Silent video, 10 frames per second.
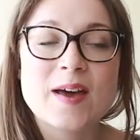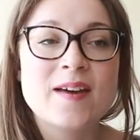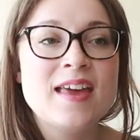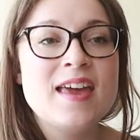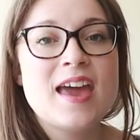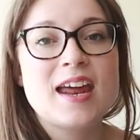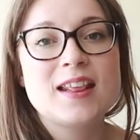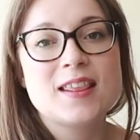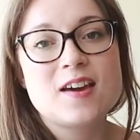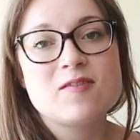about
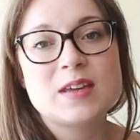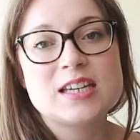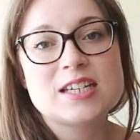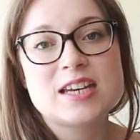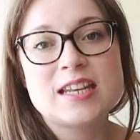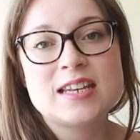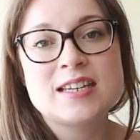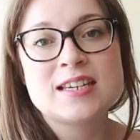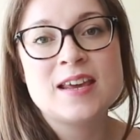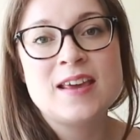anything I've
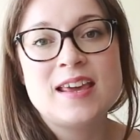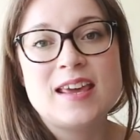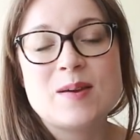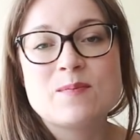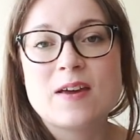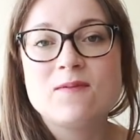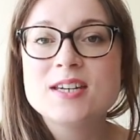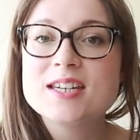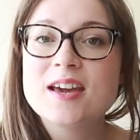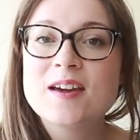mentioned in my
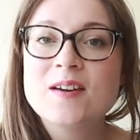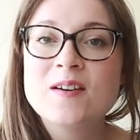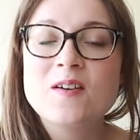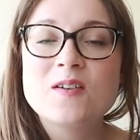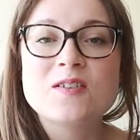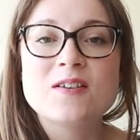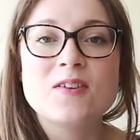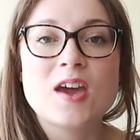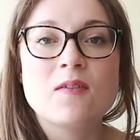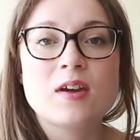video, or
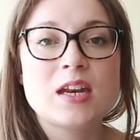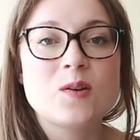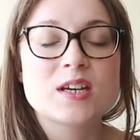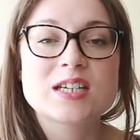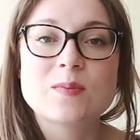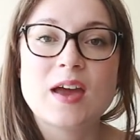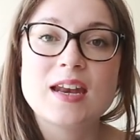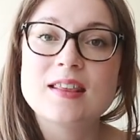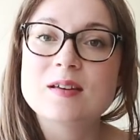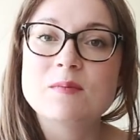if you have any questions about
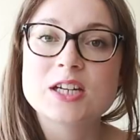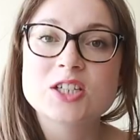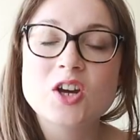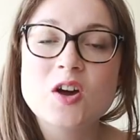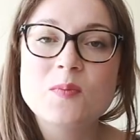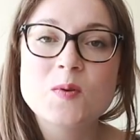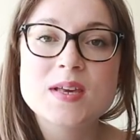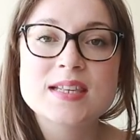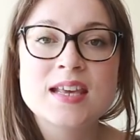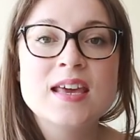anything in my shop,
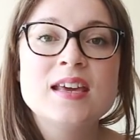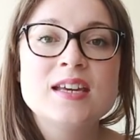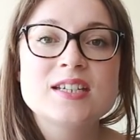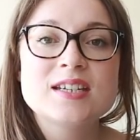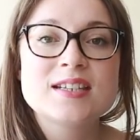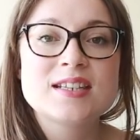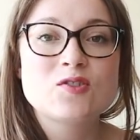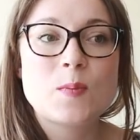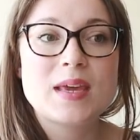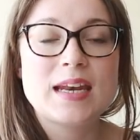always just
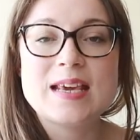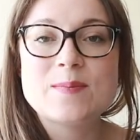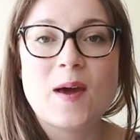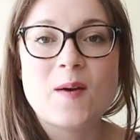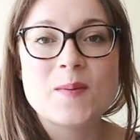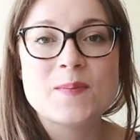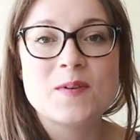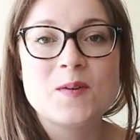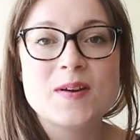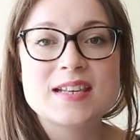drop me an email.
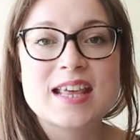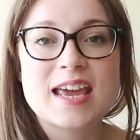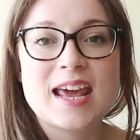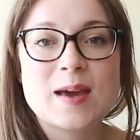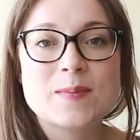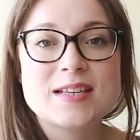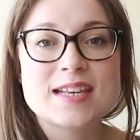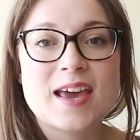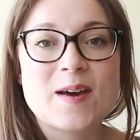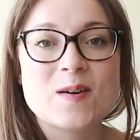I'm always there and happy
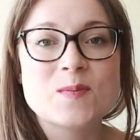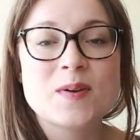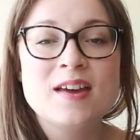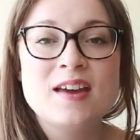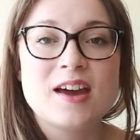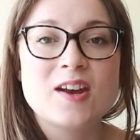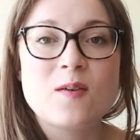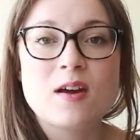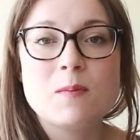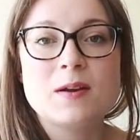to help. I
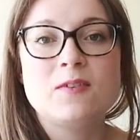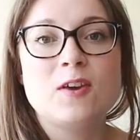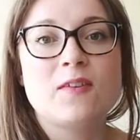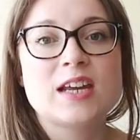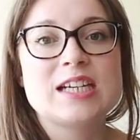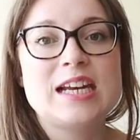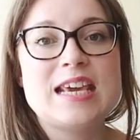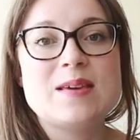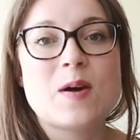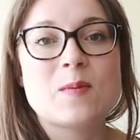know a couple of you have actually
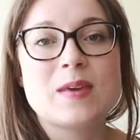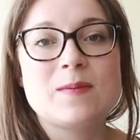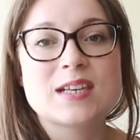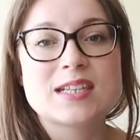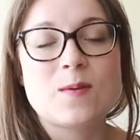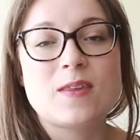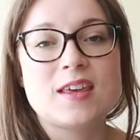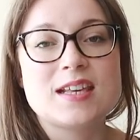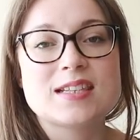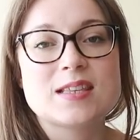emailed me because there were
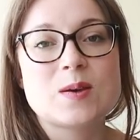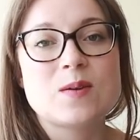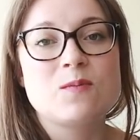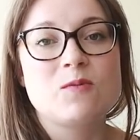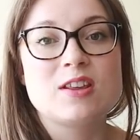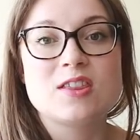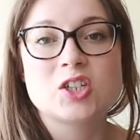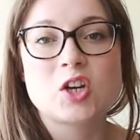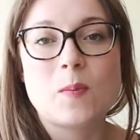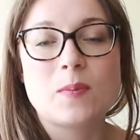things that were in the
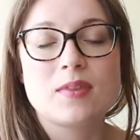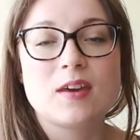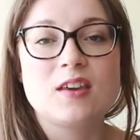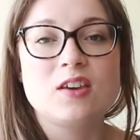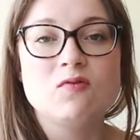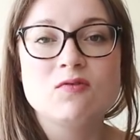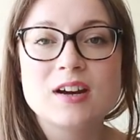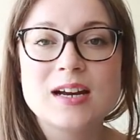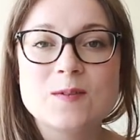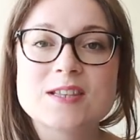shop that you
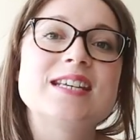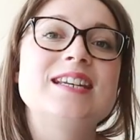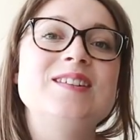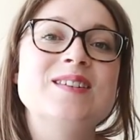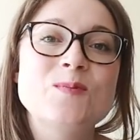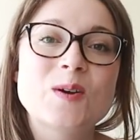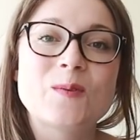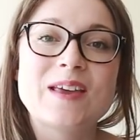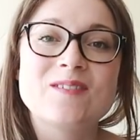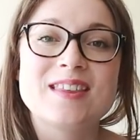really wanted and you didn't want to
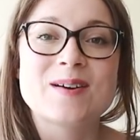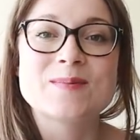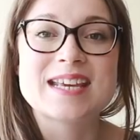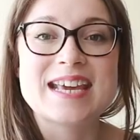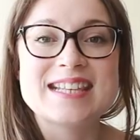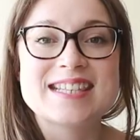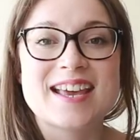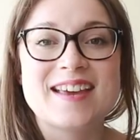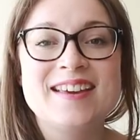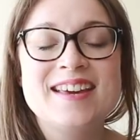wait for the update,
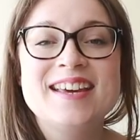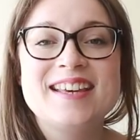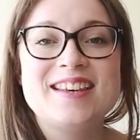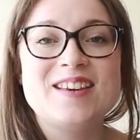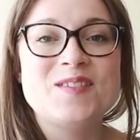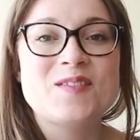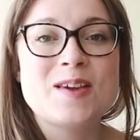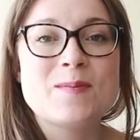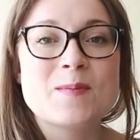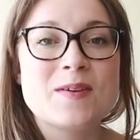so you've
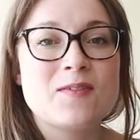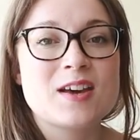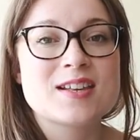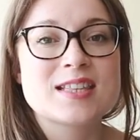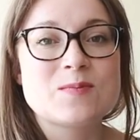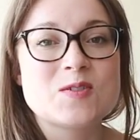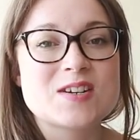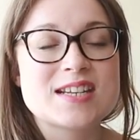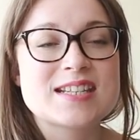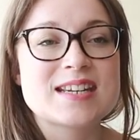emailed me for custom
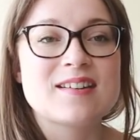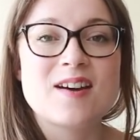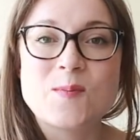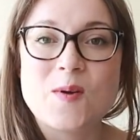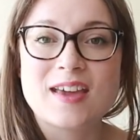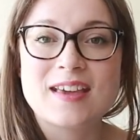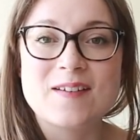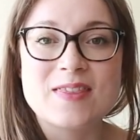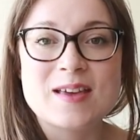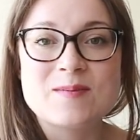orders and I'm
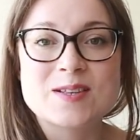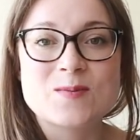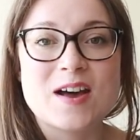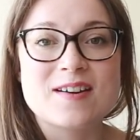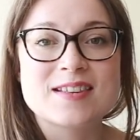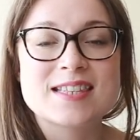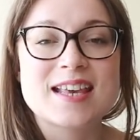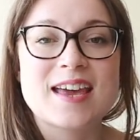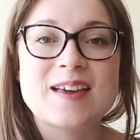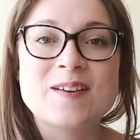working on them as well.
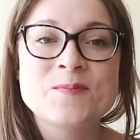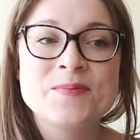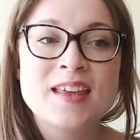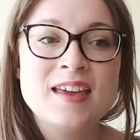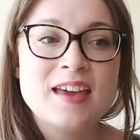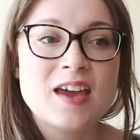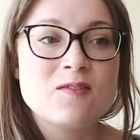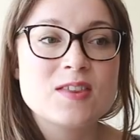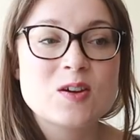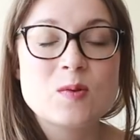So
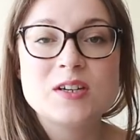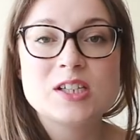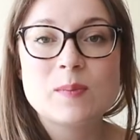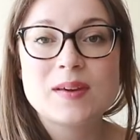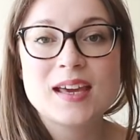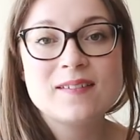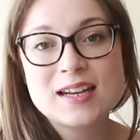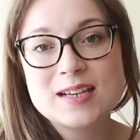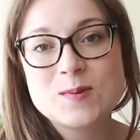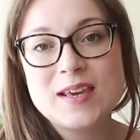everything will be shipping out
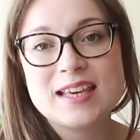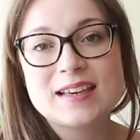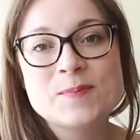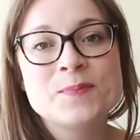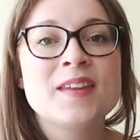next week.